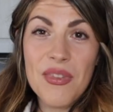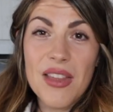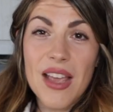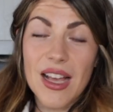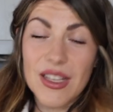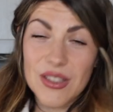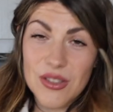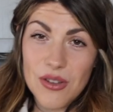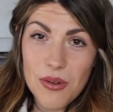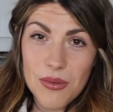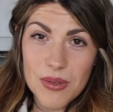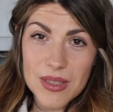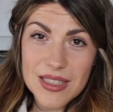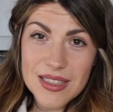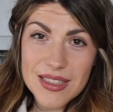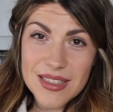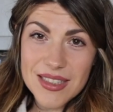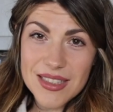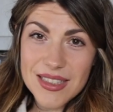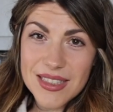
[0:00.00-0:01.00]
as
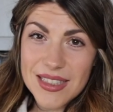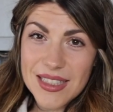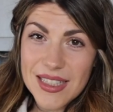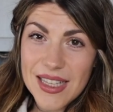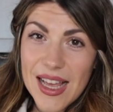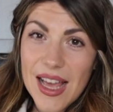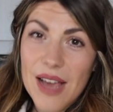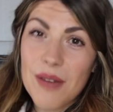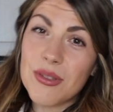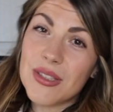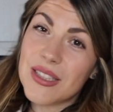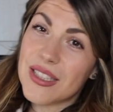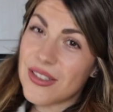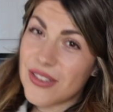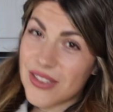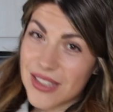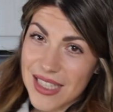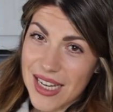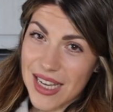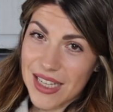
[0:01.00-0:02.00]
always, I will see you in
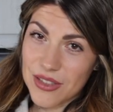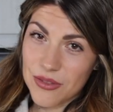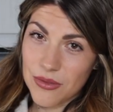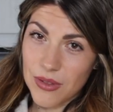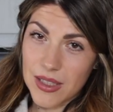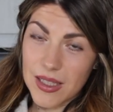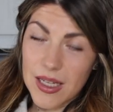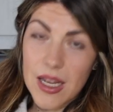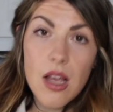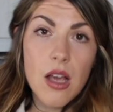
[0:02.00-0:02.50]
the next one.